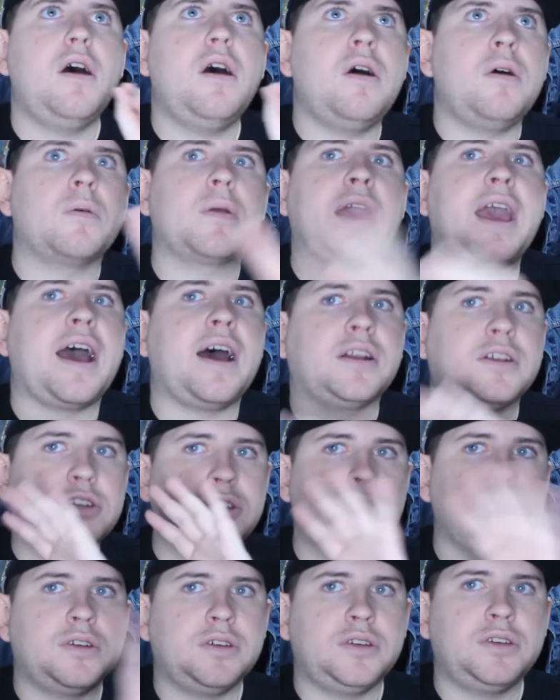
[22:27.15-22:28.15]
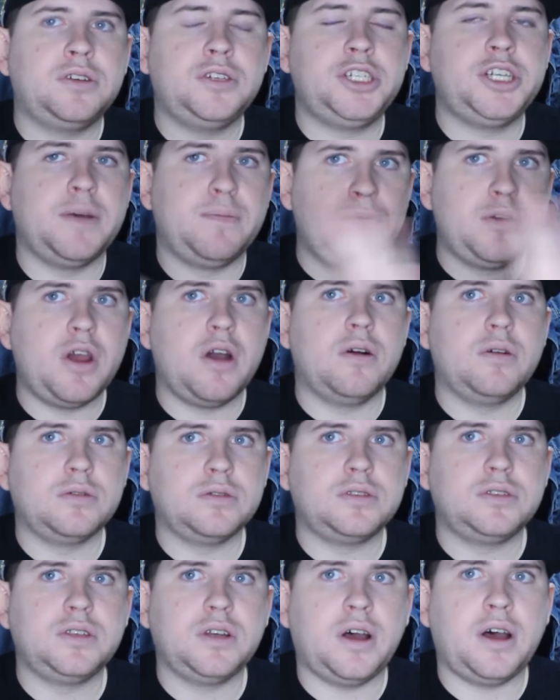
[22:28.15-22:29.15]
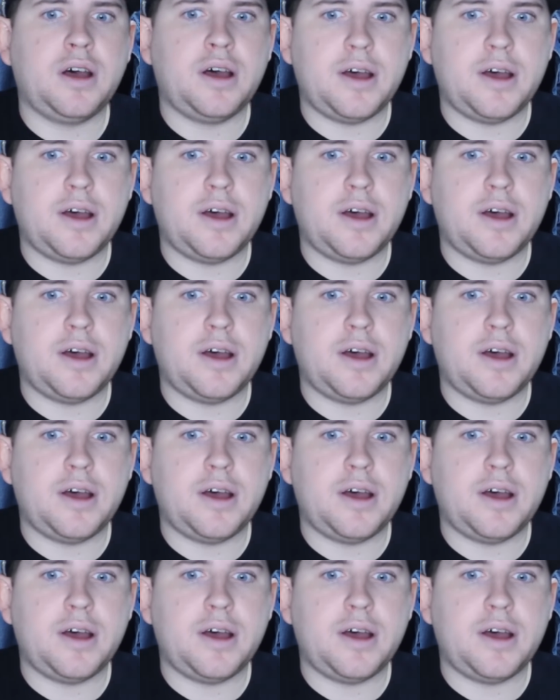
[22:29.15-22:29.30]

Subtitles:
oh yeah, Jim knows